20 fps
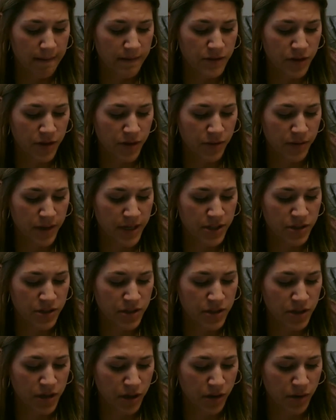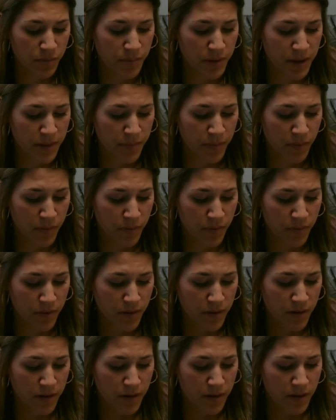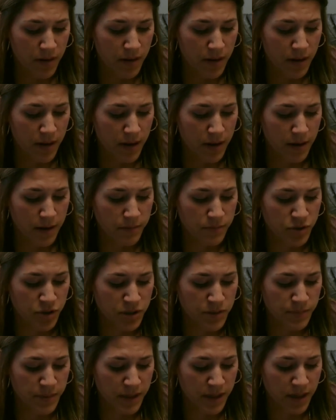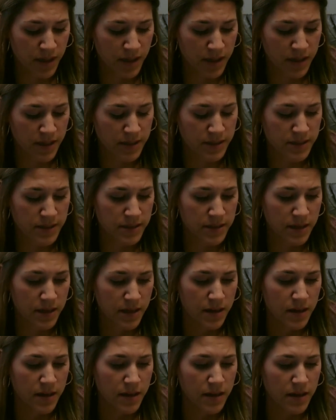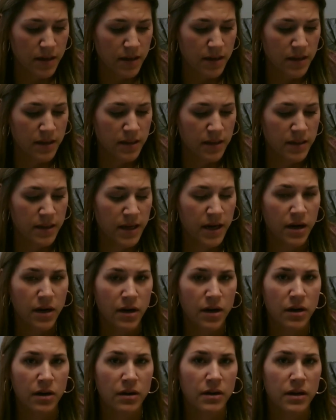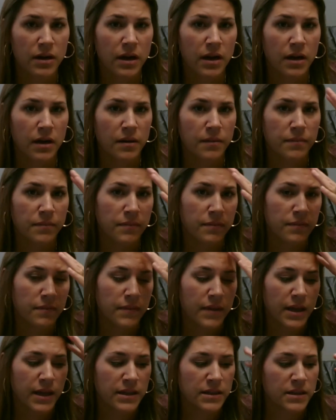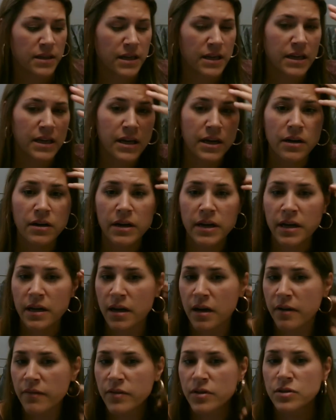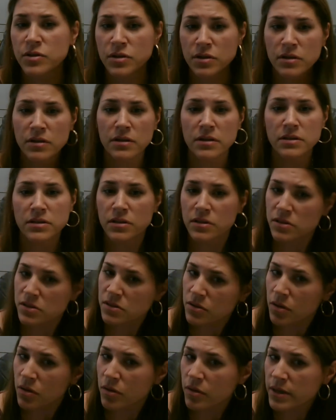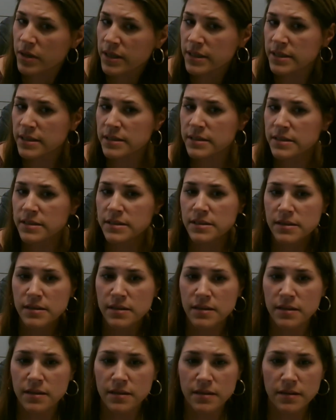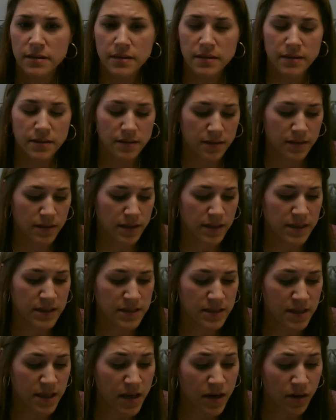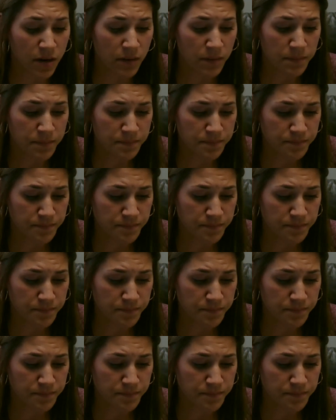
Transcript: generation, younger people, just because the adhering of the dura to the skull is thinner.